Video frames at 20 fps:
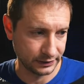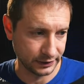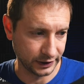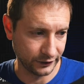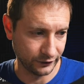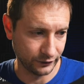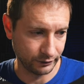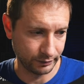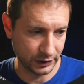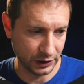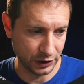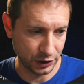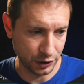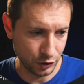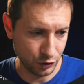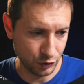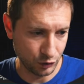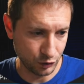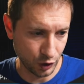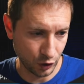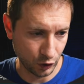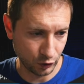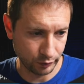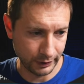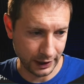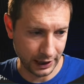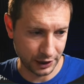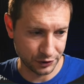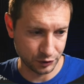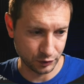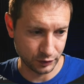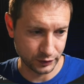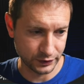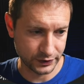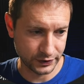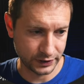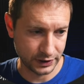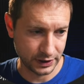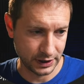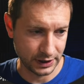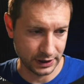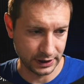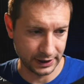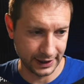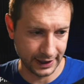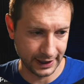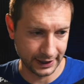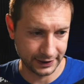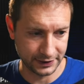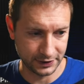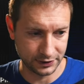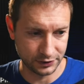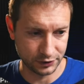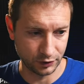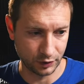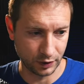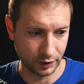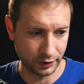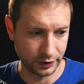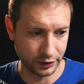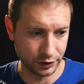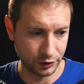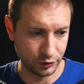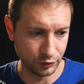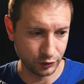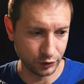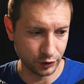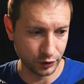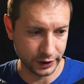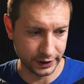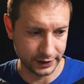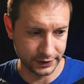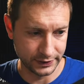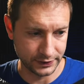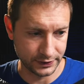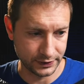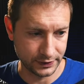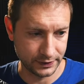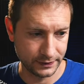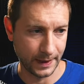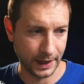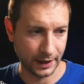giving me new node modules and access to all the new goodies.